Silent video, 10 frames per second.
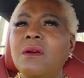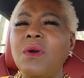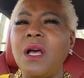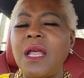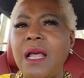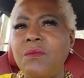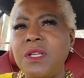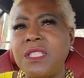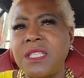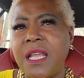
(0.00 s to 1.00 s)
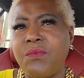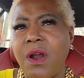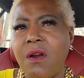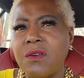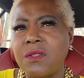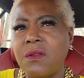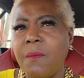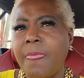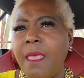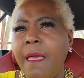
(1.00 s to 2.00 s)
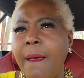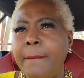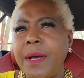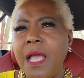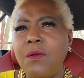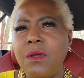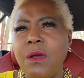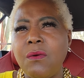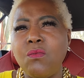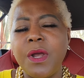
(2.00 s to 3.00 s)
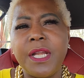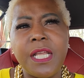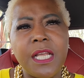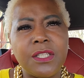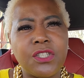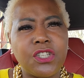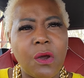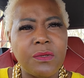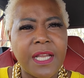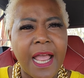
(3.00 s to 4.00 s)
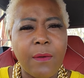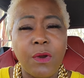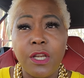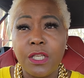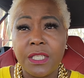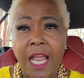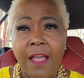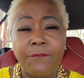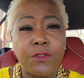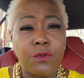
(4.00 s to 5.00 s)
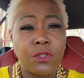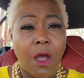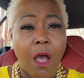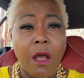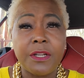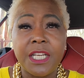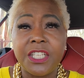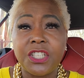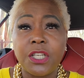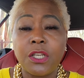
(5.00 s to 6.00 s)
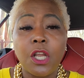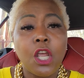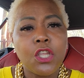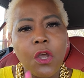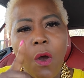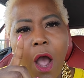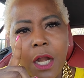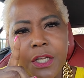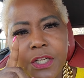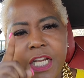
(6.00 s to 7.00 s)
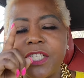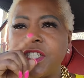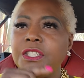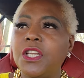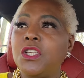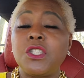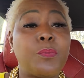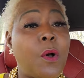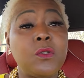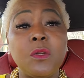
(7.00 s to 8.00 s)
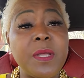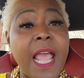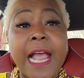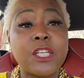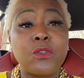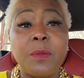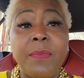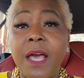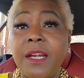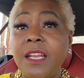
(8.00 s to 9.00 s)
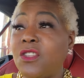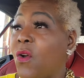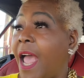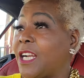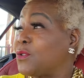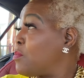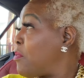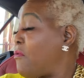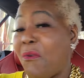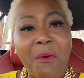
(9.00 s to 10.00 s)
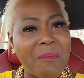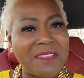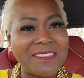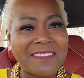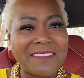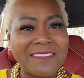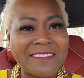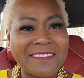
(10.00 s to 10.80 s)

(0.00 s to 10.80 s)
well, I wouldn't say rehearsal, but when it's showtime, when it's time for you to audition, your audition supposed to be actually better than your actual performance.